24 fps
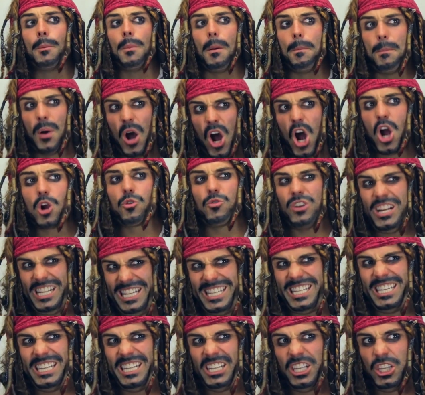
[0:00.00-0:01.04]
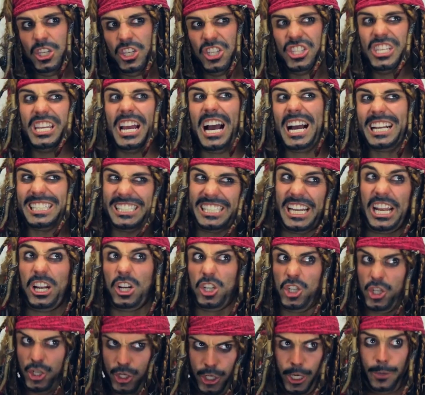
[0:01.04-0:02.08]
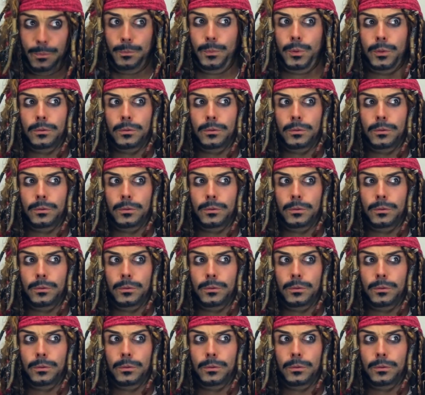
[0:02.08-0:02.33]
I'm a pirate. You see, I sail a ship.